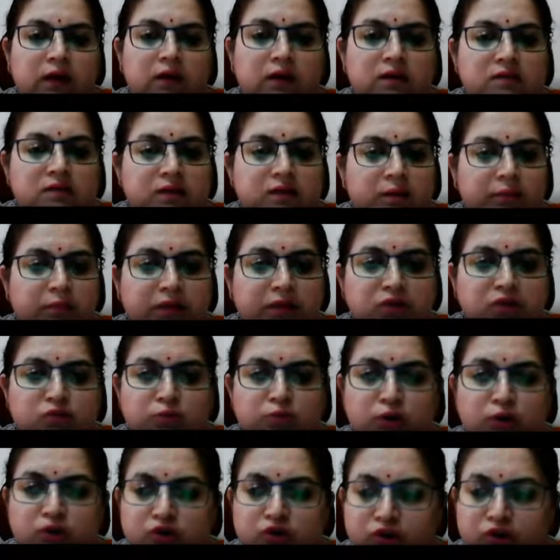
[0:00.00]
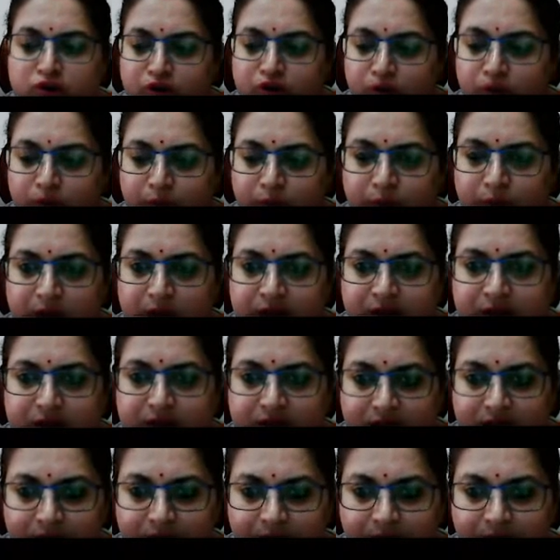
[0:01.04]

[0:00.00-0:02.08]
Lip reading: some explosion took place.